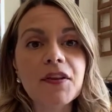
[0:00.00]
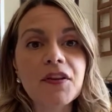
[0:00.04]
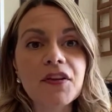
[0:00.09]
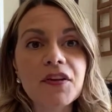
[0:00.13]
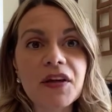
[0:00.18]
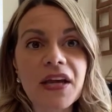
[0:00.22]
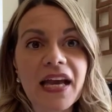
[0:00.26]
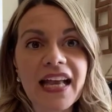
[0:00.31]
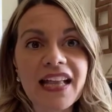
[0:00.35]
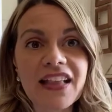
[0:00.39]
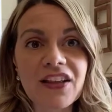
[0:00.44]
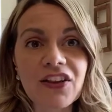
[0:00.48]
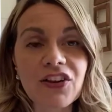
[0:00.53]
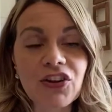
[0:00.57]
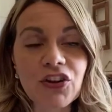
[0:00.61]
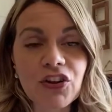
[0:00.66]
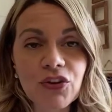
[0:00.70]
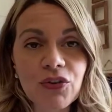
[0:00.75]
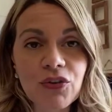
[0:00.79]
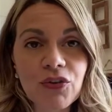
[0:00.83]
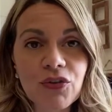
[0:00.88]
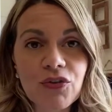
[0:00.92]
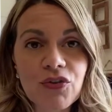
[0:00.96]
it's a
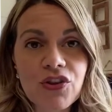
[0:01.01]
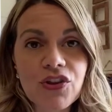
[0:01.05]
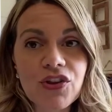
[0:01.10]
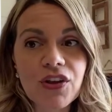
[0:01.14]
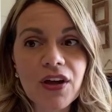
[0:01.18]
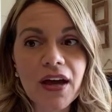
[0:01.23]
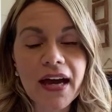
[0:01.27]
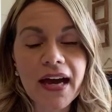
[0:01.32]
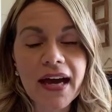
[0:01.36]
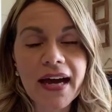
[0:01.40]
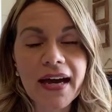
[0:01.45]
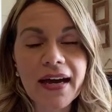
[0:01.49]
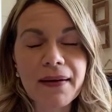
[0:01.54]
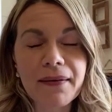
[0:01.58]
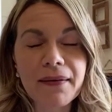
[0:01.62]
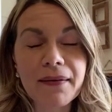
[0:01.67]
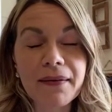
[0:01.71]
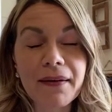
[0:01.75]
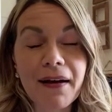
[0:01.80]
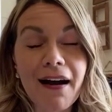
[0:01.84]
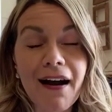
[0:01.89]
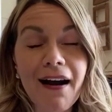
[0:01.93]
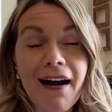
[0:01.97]
huge,
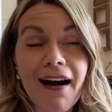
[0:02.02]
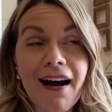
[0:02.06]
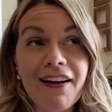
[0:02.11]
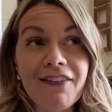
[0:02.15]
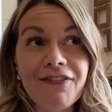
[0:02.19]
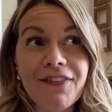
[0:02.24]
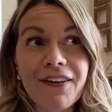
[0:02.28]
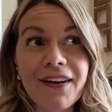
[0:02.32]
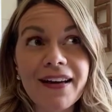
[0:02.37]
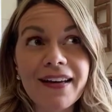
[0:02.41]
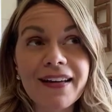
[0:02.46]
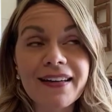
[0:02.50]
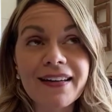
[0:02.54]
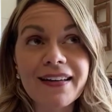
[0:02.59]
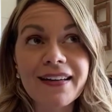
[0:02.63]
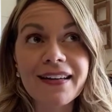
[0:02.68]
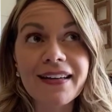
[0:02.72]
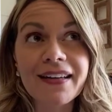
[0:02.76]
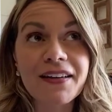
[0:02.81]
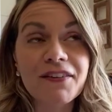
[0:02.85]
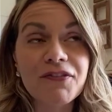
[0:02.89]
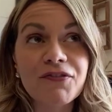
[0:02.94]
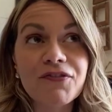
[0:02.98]
I find,
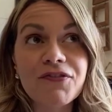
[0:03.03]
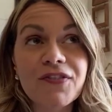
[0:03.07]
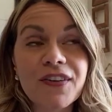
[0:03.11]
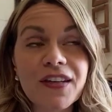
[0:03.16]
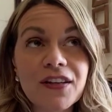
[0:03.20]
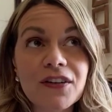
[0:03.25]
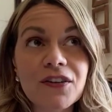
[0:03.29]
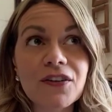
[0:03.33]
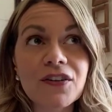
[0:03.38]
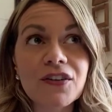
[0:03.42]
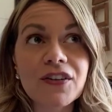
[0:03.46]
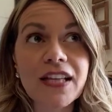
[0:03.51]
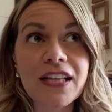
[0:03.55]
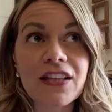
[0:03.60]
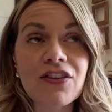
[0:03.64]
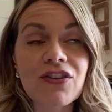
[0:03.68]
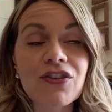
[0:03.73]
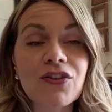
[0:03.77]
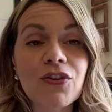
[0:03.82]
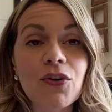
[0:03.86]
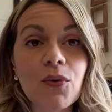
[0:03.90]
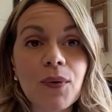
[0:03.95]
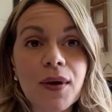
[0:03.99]
field that's
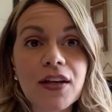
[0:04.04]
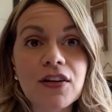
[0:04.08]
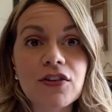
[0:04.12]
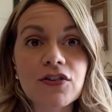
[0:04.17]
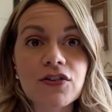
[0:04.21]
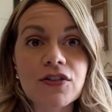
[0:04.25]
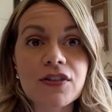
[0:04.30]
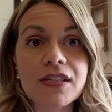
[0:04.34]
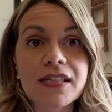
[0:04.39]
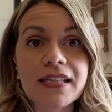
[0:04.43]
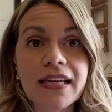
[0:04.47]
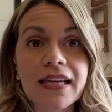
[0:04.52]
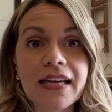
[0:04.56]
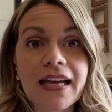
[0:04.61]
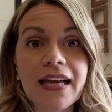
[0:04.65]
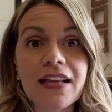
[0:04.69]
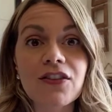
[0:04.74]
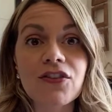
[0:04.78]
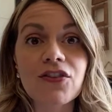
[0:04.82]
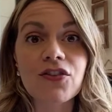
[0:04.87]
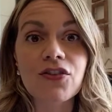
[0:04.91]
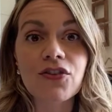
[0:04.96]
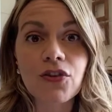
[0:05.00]
so interesting
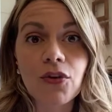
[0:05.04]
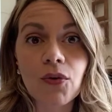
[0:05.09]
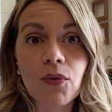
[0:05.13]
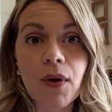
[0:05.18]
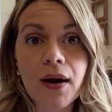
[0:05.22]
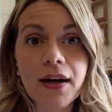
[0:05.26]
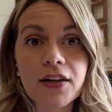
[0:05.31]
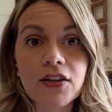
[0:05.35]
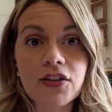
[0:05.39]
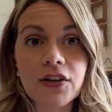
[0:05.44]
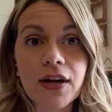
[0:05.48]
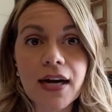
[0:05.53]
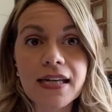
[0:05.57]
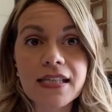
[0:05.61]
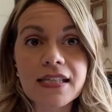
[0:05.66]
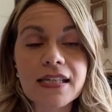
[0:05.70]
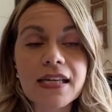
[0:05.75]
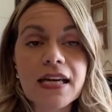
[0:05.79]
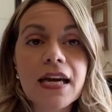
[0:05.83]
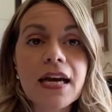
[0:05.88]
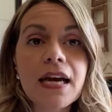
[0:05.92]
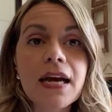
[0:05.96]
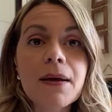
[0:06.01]
and so unaddressed,
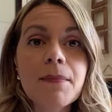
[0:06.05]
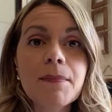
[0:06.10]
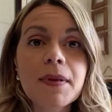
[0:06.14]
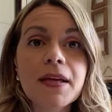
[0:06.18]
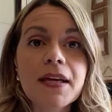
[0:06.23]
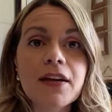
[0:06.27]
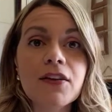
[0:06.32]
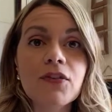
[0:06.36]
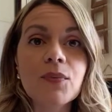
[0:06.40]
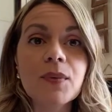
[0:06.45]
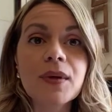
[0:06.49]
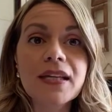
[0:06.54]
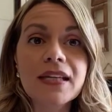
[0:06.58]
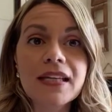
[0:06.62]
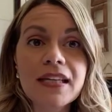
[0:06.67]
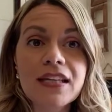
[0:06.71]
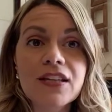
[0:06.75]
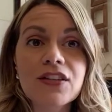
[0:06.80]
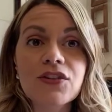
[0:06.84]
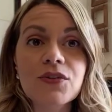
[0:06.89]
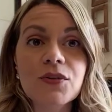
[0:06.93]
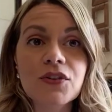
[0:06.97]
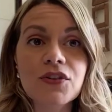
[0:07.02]
because we
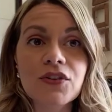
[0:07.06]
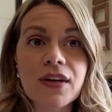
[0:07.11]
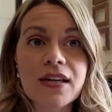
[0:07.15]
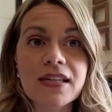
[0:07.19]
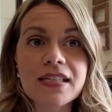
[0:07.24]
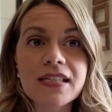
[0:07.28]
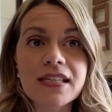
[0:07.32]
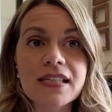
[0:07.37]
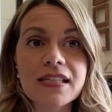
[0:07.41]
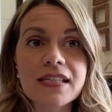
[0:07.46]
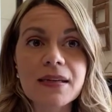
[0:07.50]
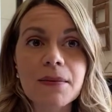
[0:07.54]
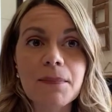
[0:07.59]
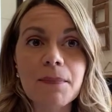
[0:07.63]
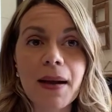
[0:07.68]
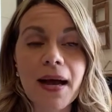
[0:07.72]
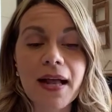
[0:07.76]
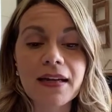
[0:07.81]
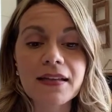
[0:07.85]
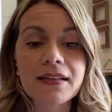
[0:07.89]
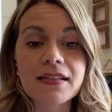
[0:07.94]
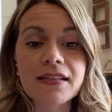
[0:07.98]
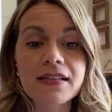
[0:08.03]
need to address these
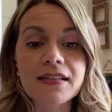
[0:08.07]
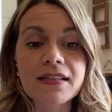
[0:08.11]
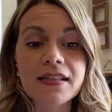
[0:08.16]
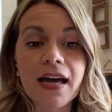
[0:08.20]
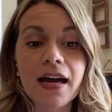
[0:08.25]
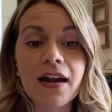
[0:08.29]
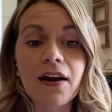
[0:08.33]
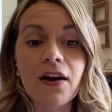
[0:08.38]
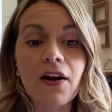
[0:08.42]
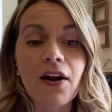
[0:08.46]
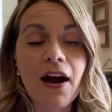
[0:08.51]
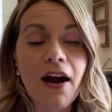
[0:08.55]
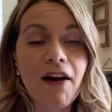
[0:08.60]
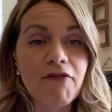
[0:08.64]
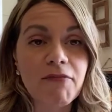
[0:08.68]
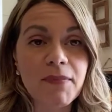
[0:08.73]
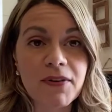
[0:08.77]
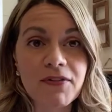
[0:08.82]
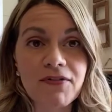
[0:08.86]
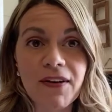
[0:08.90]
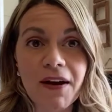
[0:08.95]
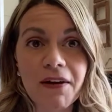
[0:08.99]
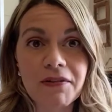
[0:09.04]
imbalances that have
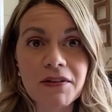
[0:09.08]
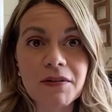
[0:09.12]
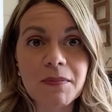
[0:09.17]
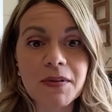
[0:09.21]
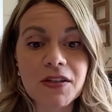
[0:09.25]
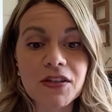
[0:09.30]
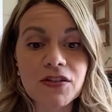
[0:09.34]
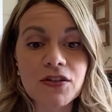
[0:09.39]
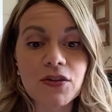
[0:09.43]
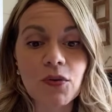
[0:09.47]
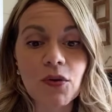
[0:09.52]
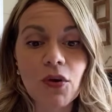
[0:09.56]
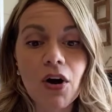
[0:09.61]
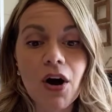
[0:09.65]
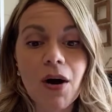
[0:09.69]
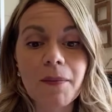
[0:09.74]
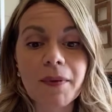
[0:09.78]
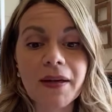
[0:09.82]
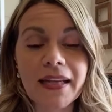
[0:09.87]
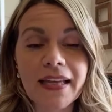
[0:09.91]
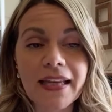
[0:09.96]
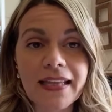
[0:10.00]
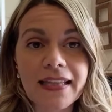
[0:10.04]
been found to be so
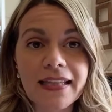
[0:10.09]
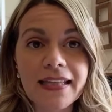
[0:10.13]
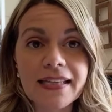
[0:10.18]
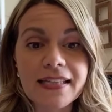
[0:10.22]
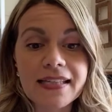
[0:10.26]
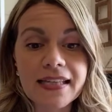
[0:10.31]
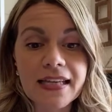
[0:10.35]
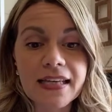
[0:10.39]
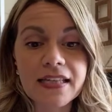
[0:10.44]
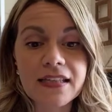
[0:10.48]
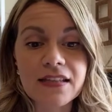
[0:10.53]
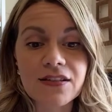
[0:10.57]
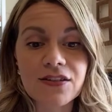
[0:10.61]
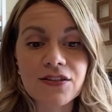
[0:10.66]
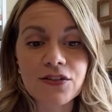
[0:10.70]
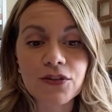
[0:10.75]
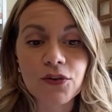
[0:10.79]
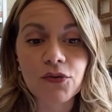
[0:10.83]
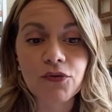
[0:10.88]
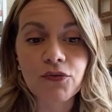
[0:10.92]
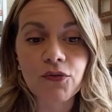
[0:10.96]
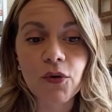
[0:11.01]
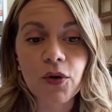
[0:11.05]
common in these kids and
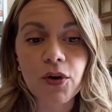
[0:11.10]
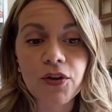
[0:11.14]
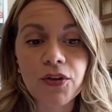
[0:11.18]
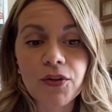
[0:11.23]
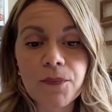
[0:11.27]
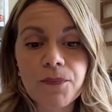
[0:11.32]
so forth.